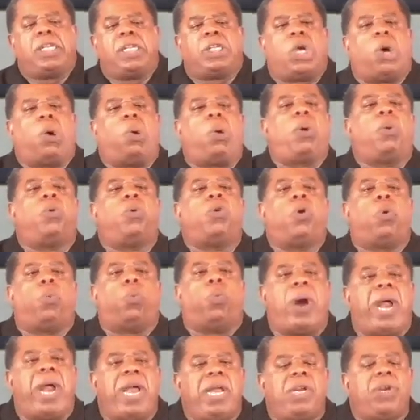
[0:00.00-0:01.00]
So uh, the
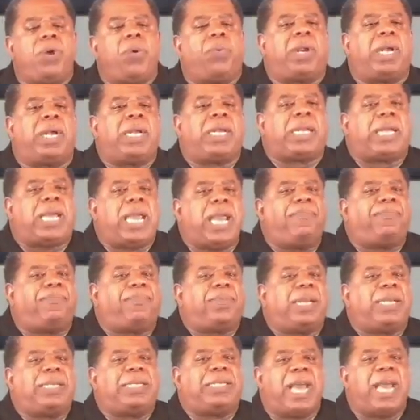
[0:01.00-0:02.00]
way you can
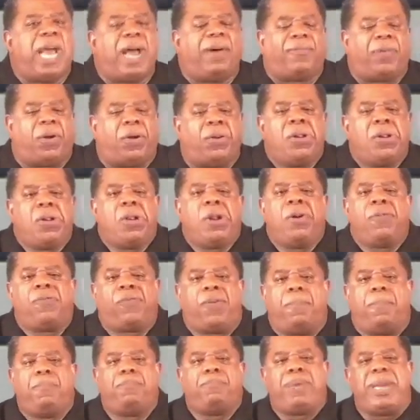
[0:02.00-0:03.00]
keep the devil
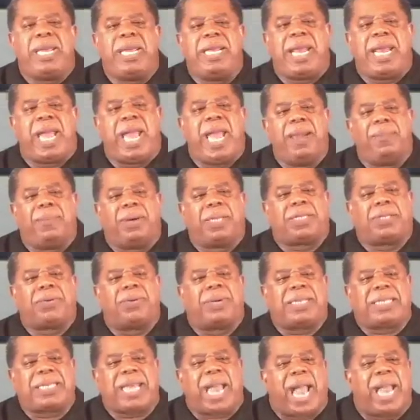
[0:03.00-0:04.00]
from being able
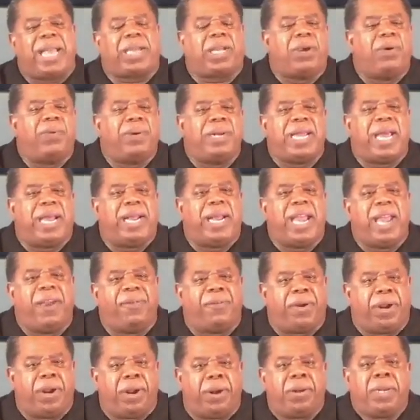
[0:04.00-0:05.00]
to attack you in that
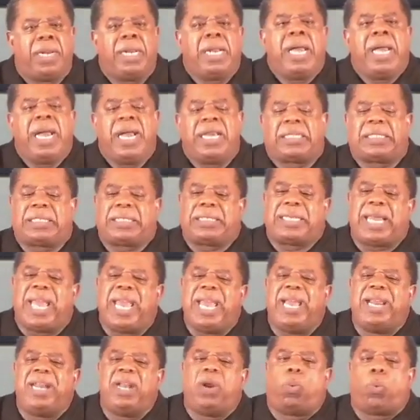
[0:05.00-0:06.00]
area is
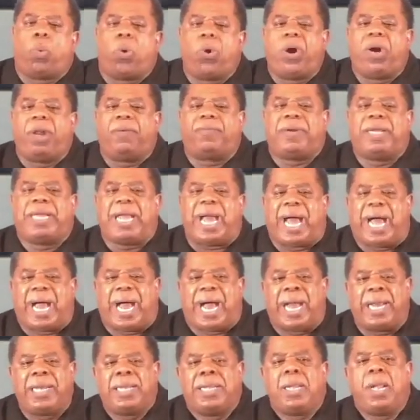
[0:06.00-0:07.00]
stay in the word of
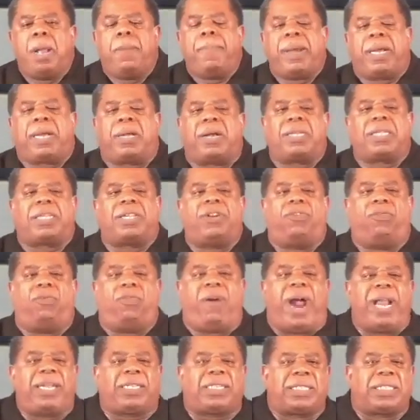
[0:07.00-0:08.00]
God because the
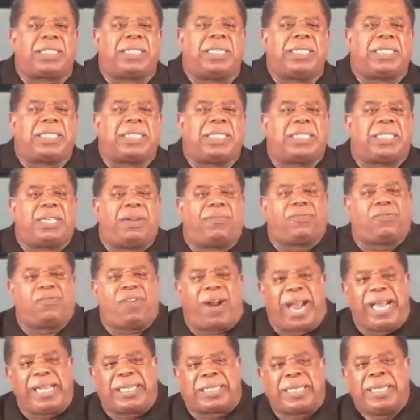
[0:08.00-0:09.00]
righteousness is of
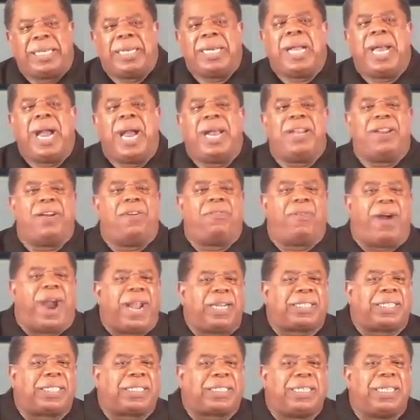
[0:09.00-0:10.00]
Christ and the
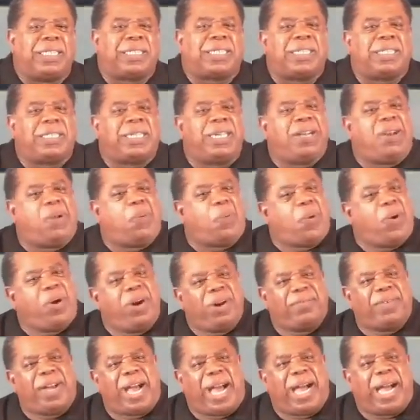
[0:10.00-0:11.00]
righteousness is in the
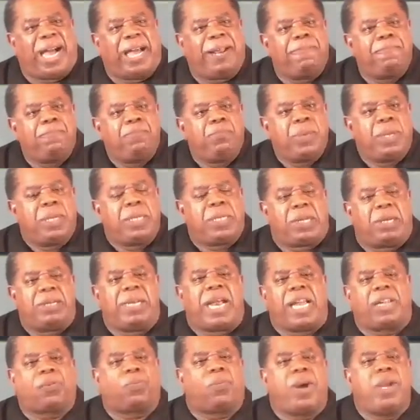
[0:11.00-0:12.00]
word of God. So
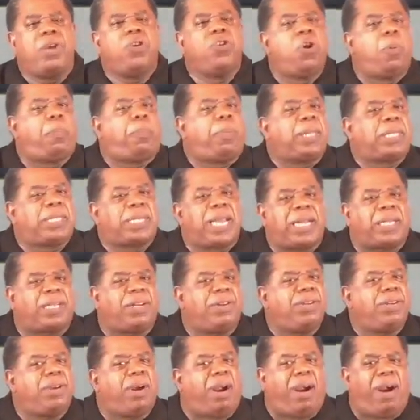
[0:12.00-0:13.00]
that's why you're
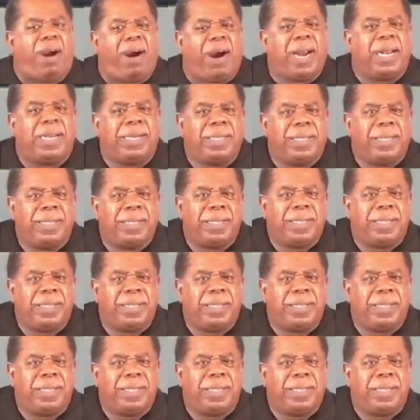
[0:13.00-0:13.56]
protecting your heart.